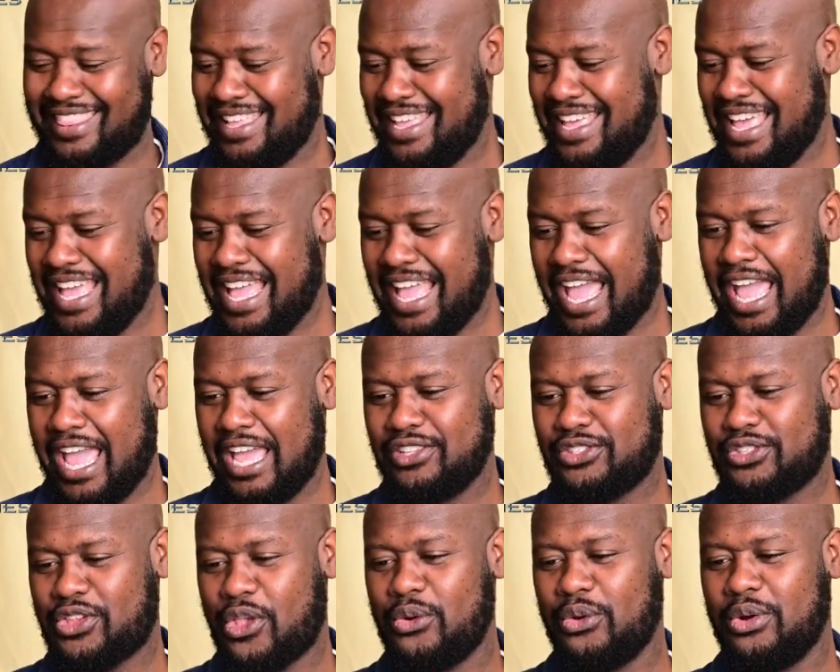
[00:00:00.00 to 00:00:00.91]
And
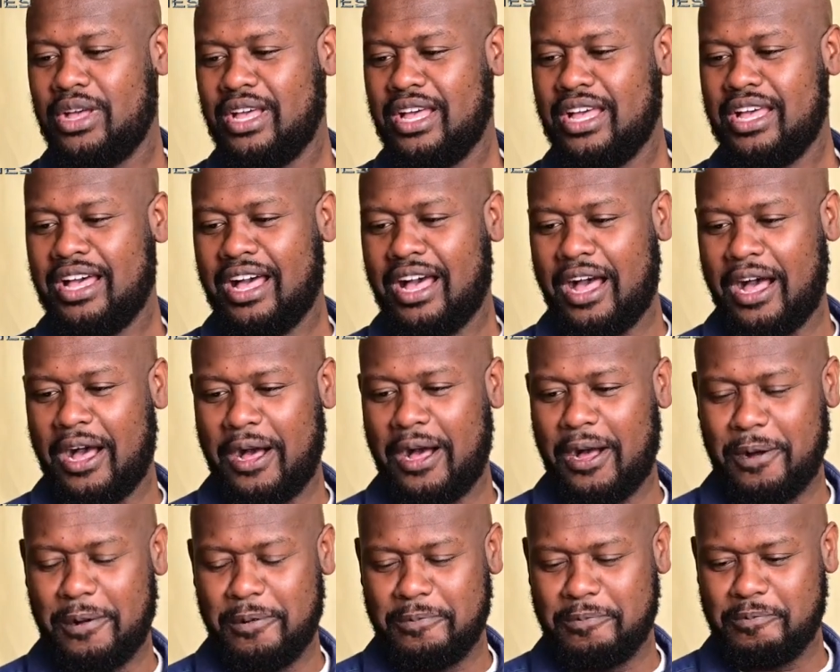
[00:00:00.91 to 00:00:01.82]
so,
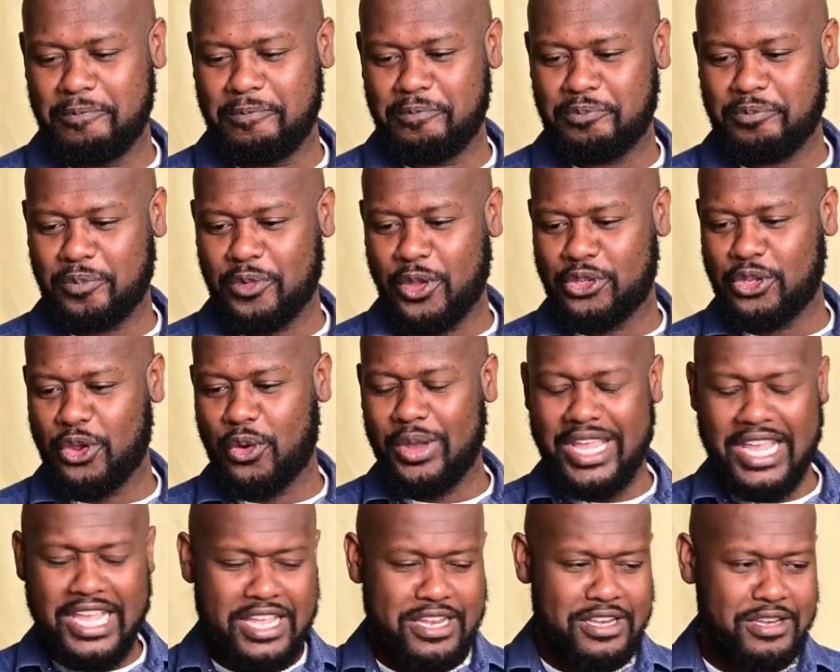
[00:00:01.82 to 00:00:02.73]
um, so
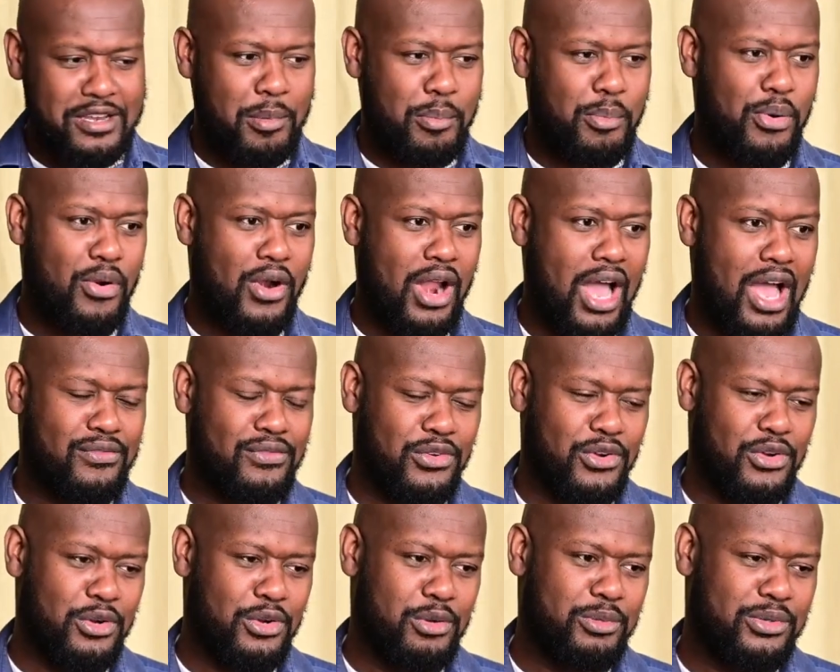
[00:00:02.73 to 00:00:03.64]
in
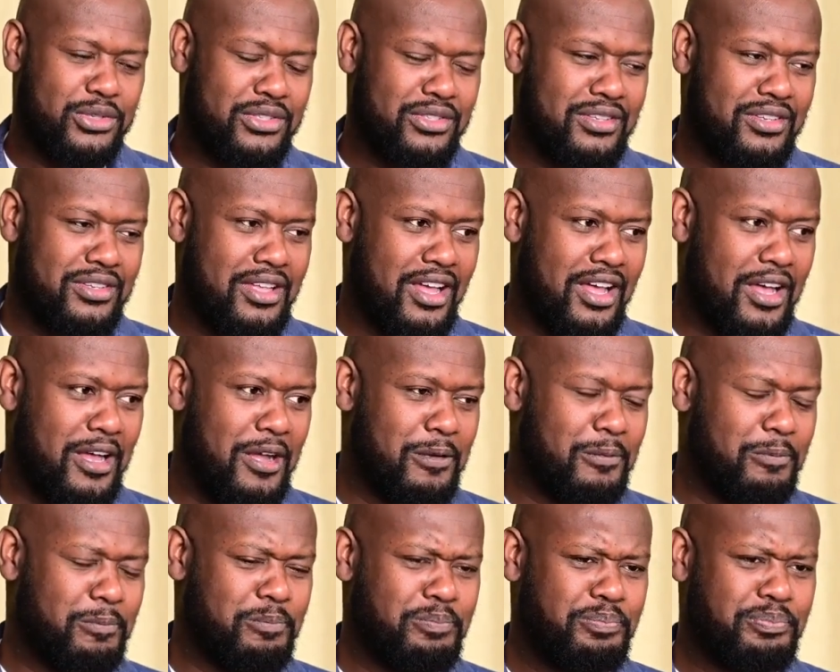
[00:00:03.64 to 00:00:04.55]
Proverbs,
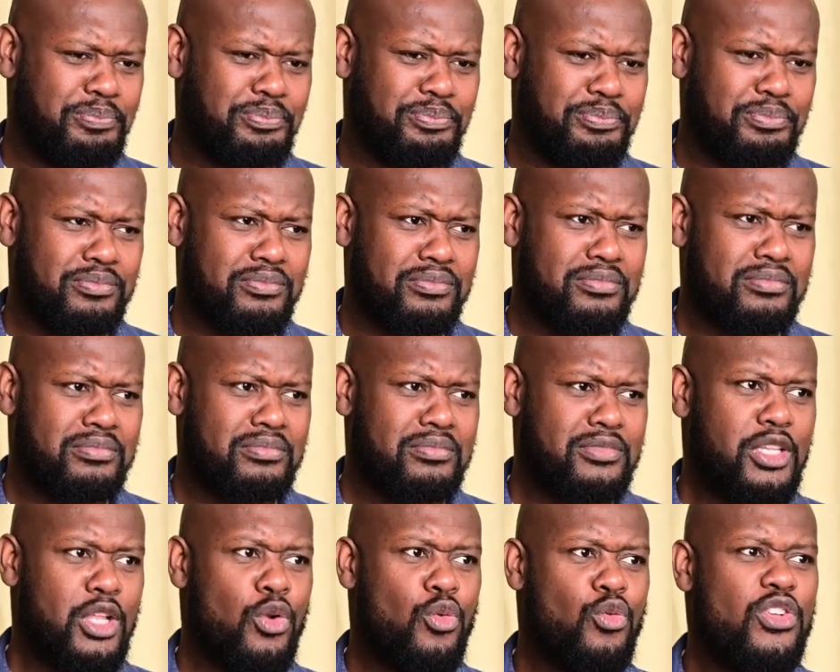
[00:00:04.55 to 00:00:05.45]
um,
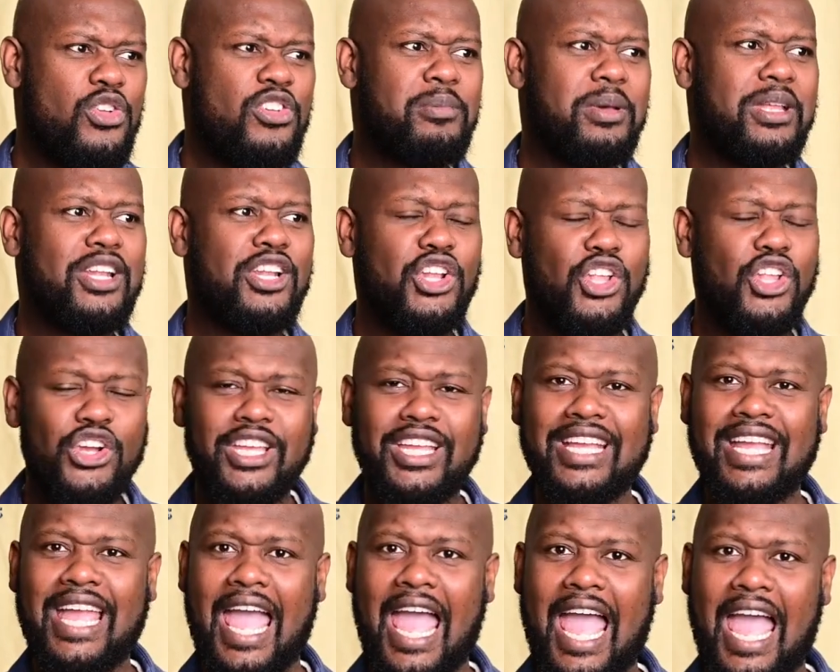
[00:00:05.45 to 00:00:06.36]
we've been
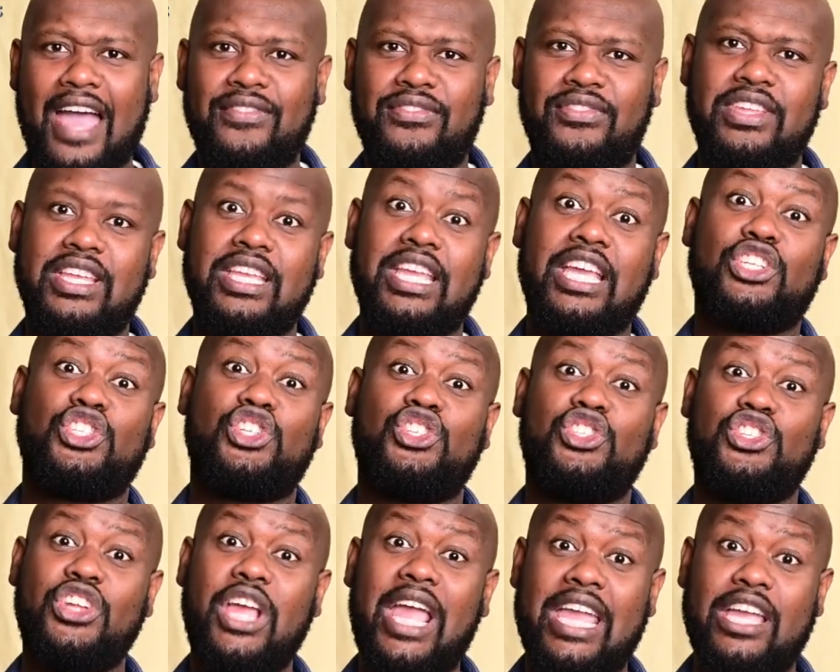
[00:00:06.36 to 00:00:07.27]
looking at the
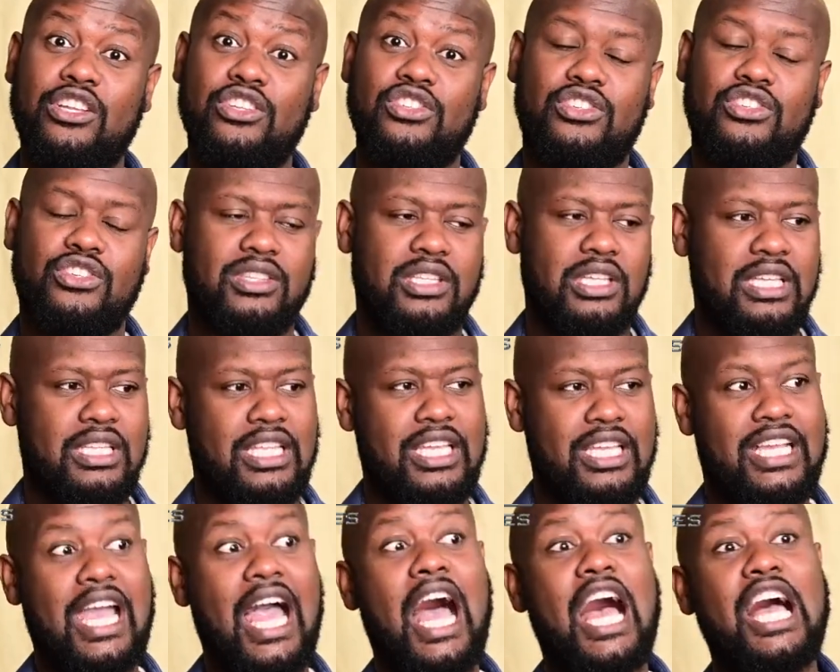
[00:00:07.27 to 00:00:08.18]
exchange, the the
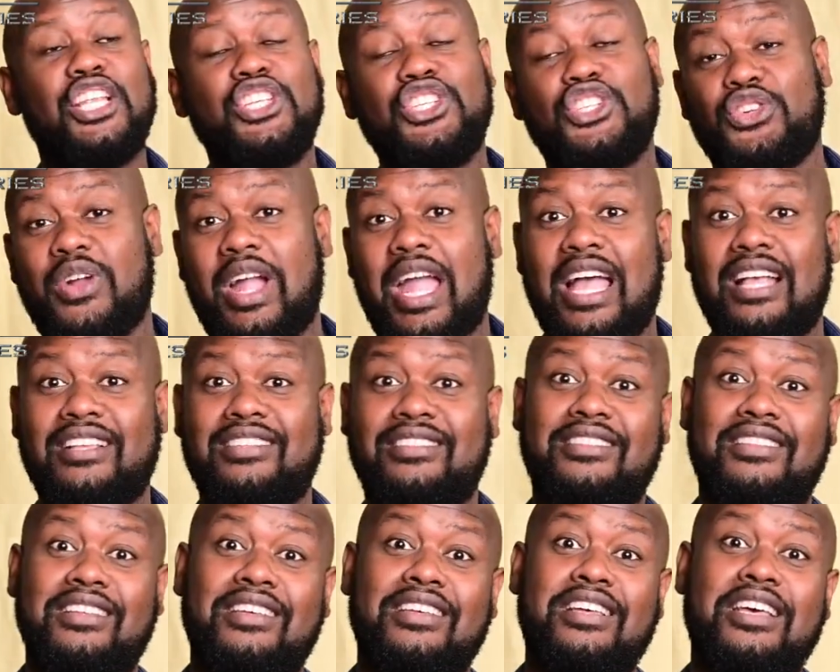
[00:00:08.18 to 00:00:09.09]
contrast,
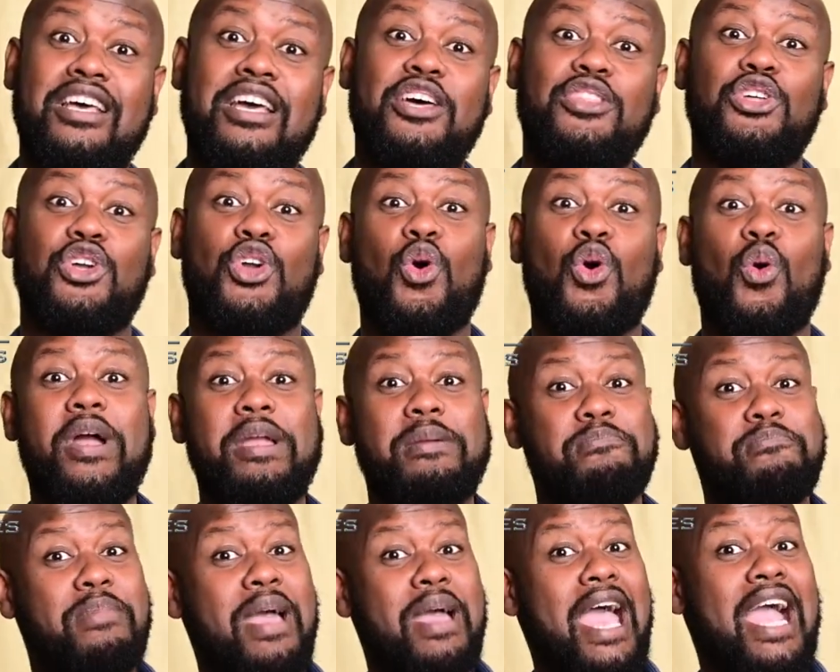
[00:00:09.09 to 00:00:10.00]
the the going
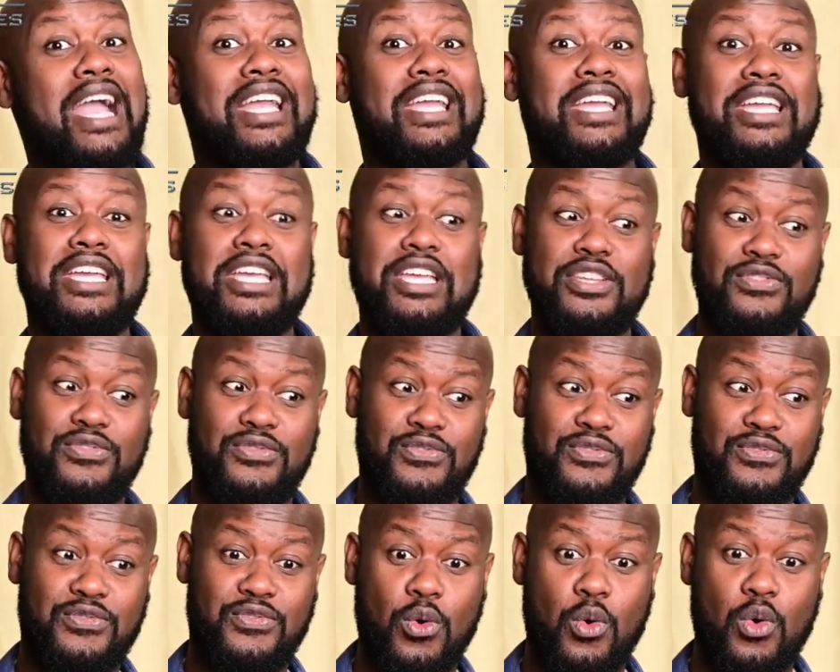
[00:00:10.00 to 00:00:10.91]
back and
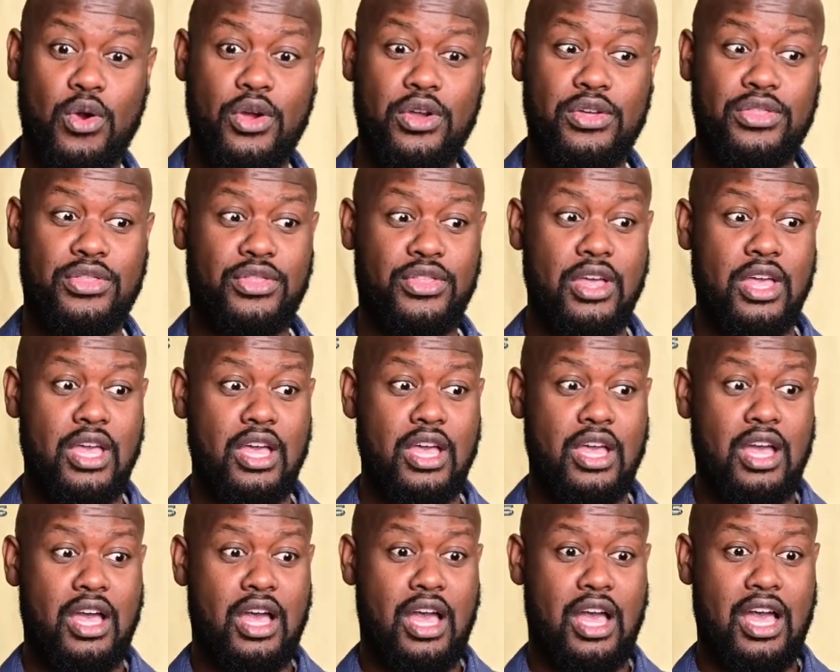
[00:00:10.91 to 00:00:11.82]
forth
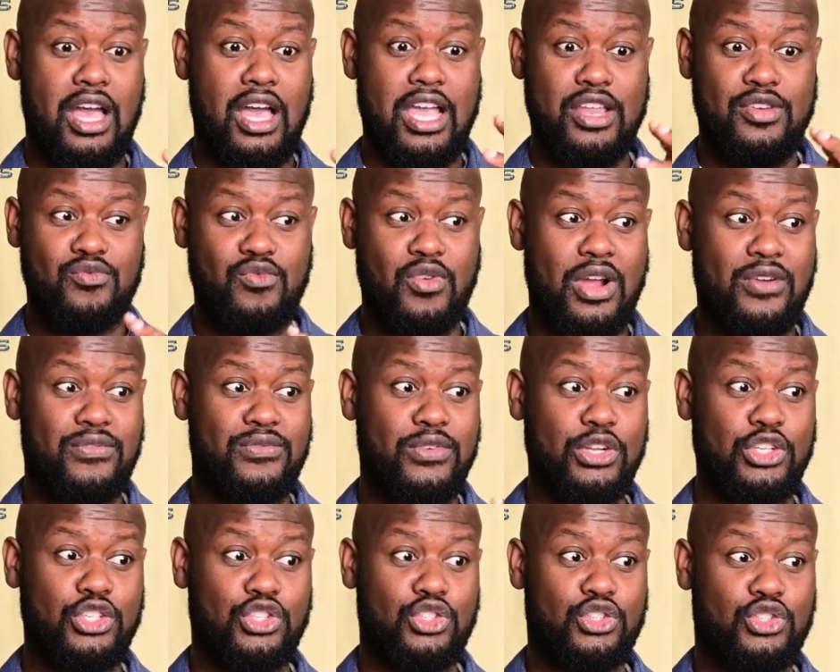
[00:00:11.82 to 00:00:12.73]
uh, in
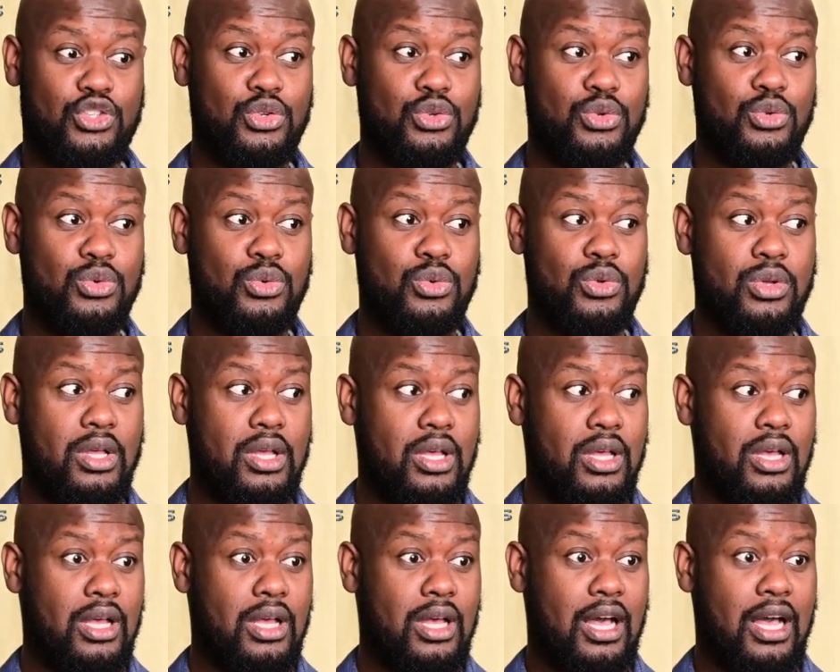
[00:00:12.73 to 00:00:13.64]
reference to
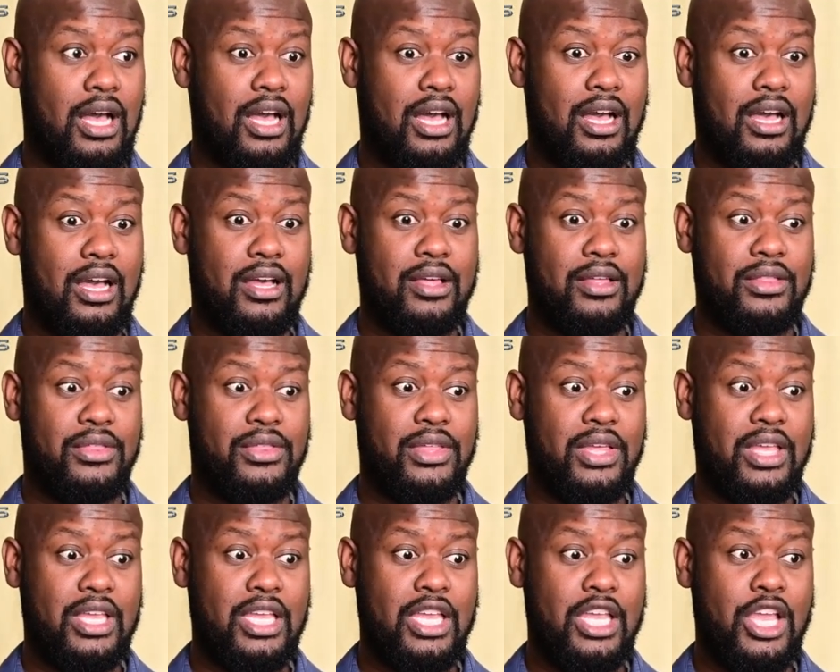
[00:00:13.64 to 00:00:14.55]
uh,
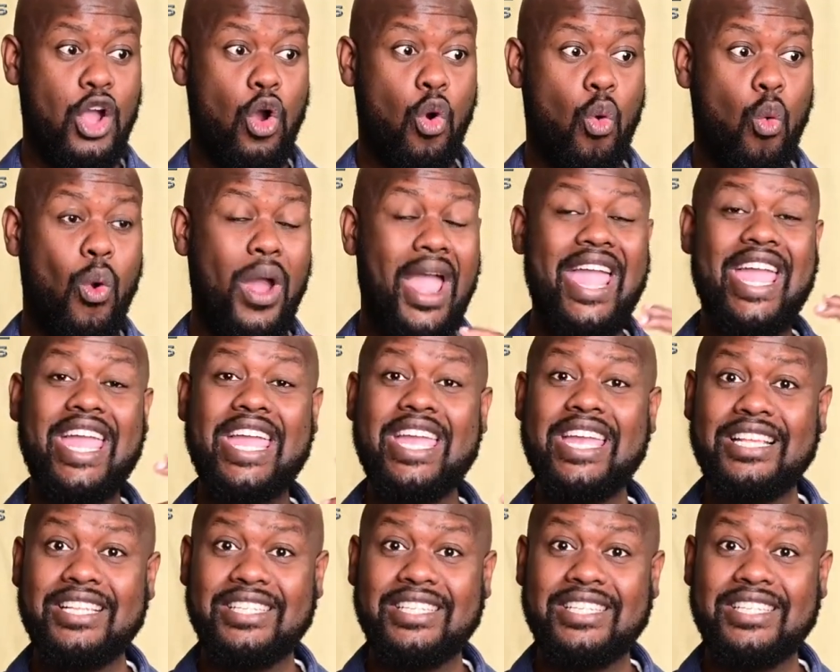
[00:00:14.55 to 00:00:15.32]
the ways